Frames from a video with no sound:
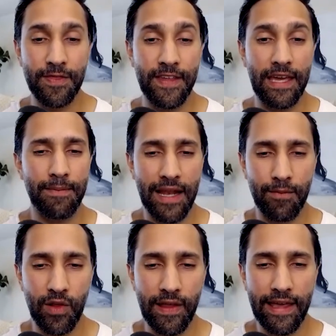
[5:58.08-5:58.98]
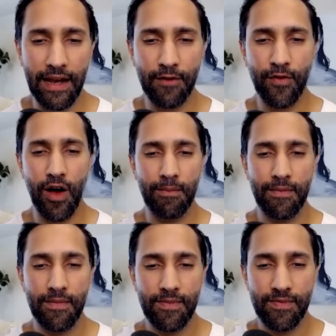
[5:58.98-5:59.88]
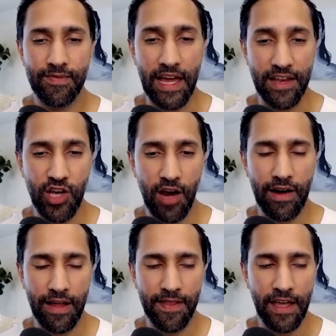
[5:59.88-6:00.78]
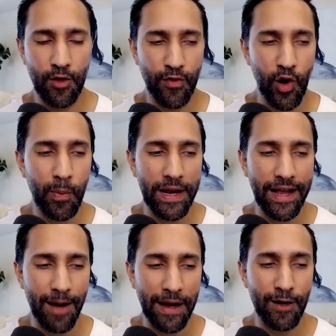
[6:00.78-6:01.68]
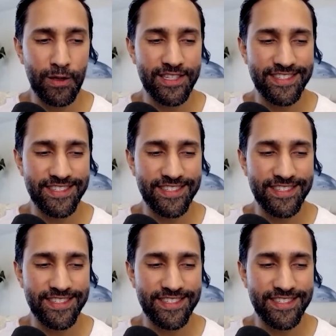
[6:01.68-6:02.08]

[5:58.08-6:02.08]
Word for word: the theme that I'm really getting from that sharing and thank you for opening up. I know it's